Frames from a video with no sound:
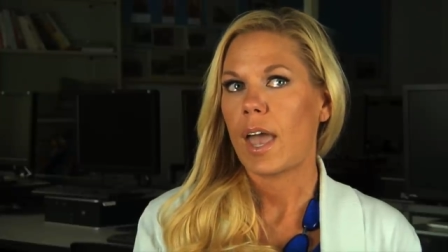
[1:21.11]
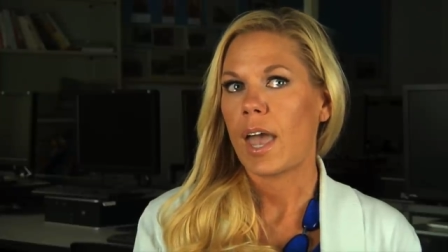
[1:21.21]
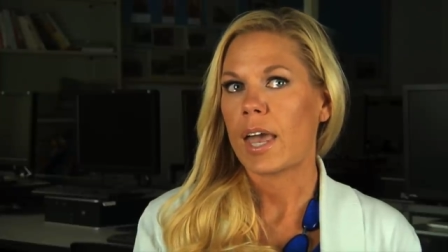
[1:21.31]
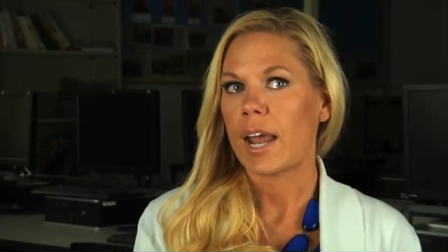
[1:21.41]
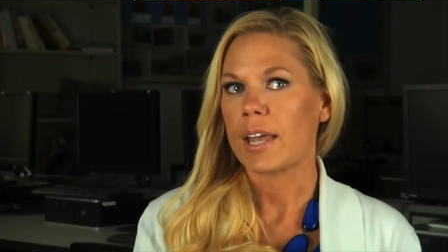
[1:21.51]

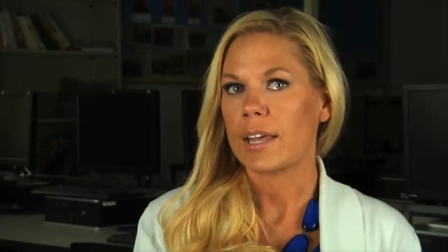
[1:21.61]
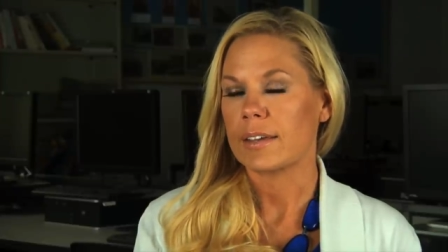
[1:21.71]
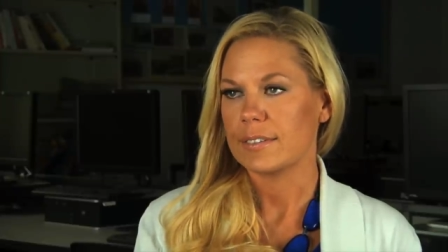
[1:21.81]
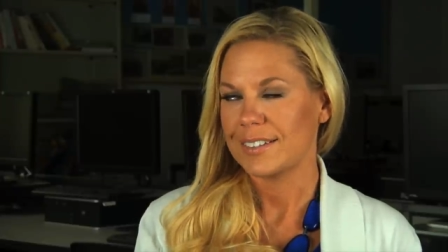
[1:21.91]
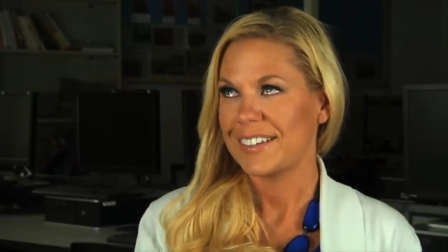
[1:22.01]
And
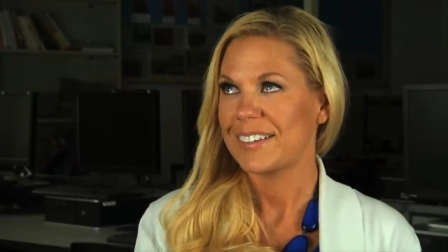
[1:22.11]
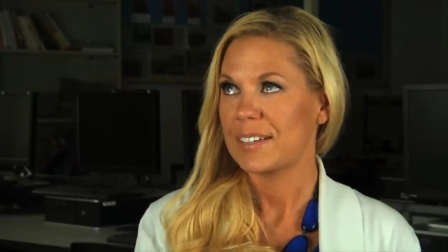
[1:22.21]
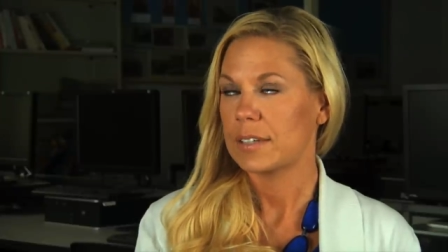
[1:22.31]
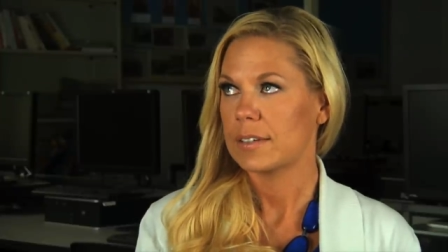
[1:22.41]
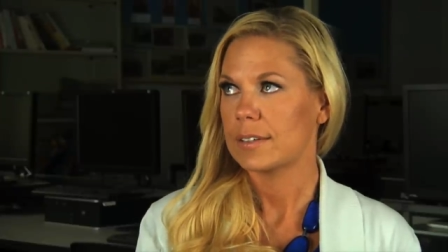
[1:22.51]
I,
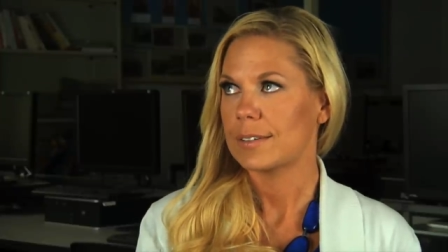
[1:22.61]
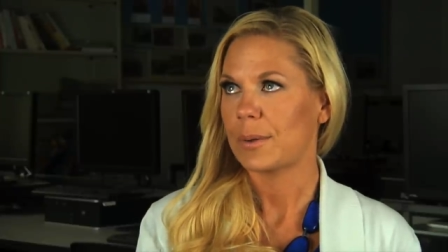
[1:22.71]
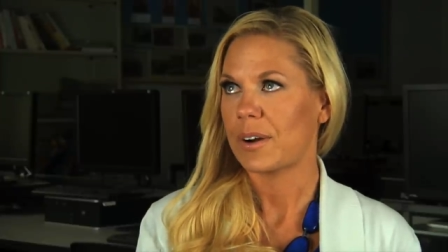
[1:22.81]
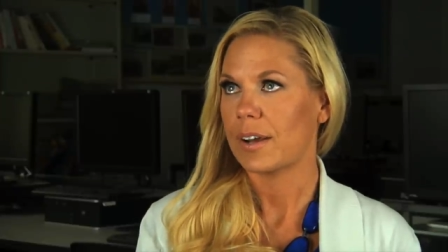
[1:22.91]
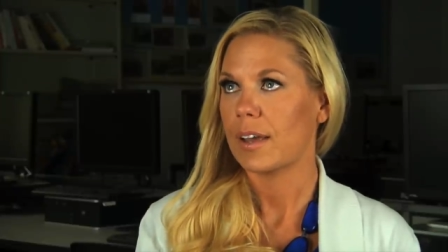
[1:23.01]

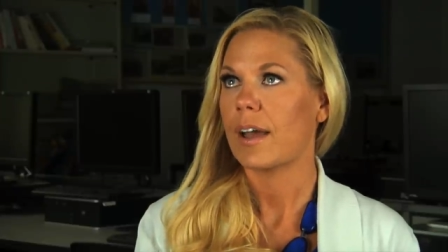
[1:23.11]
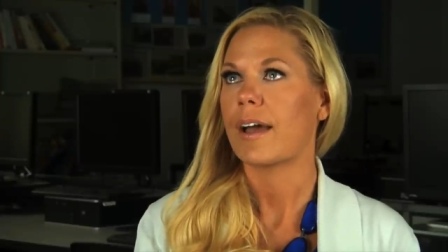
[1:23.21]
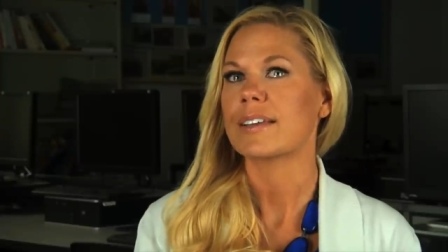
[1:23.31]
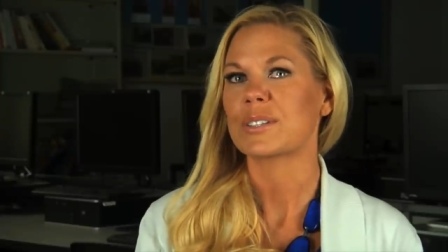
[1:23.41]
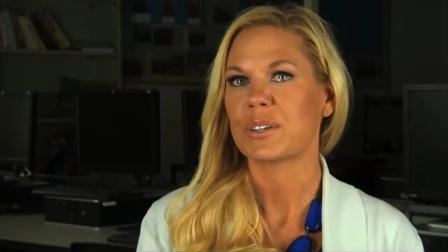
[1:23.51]
sorry,
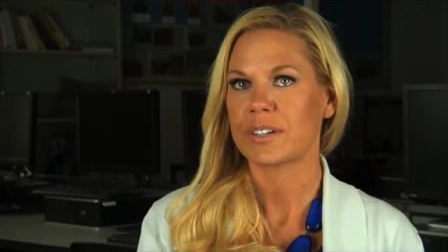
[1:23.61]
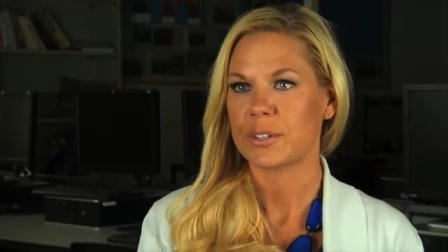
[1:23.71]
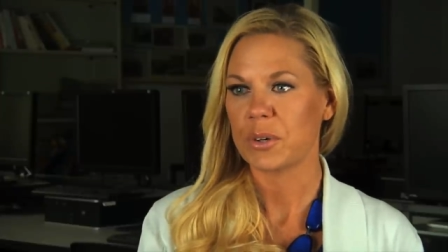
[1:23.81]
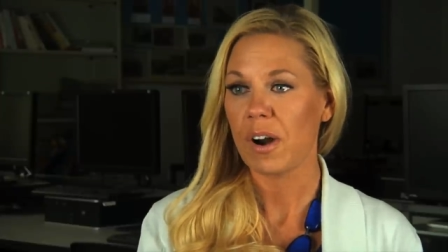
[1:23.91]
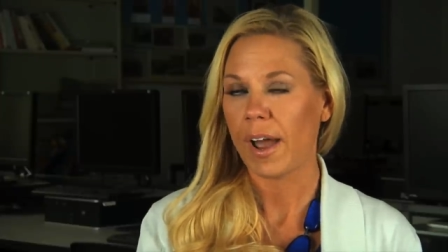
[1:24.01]
I started
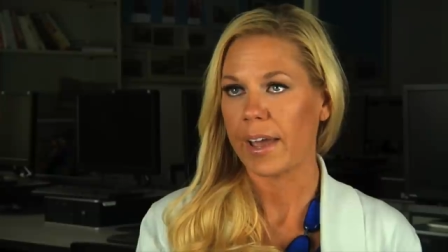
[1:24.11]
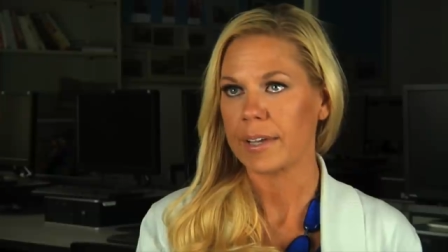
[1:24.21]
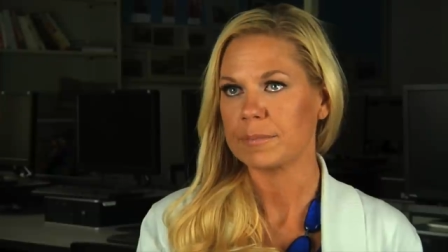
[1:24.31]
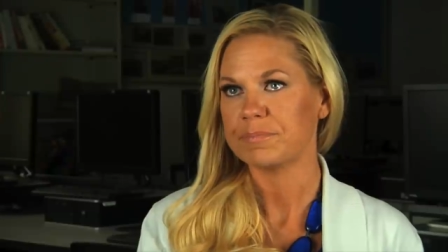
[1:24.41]
to cry